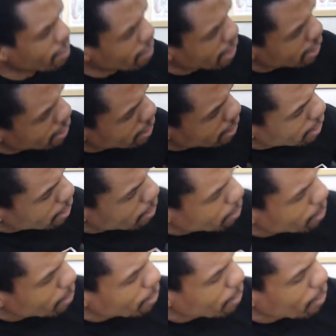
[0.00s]
let's see,
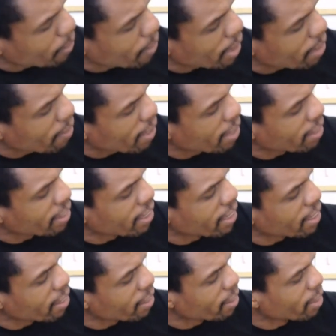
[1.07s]
right around
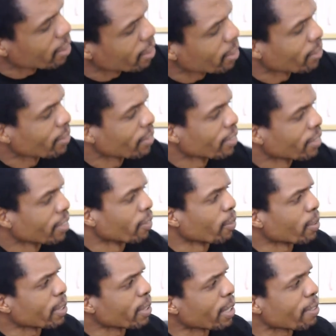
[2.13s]
here,
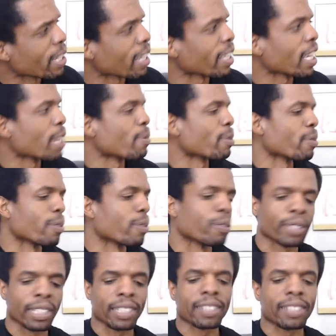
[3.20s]
wherever that Game of
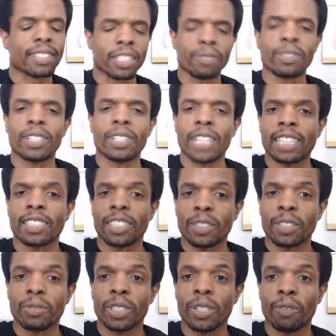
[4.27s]
Thrones is, that's when it actually
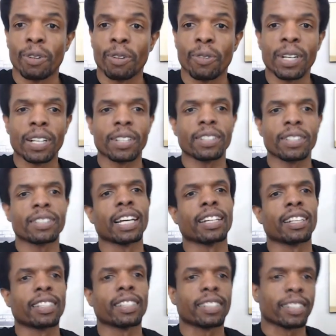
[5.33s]
switched over to winter,
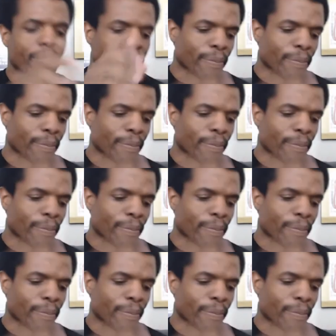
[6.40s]
technically.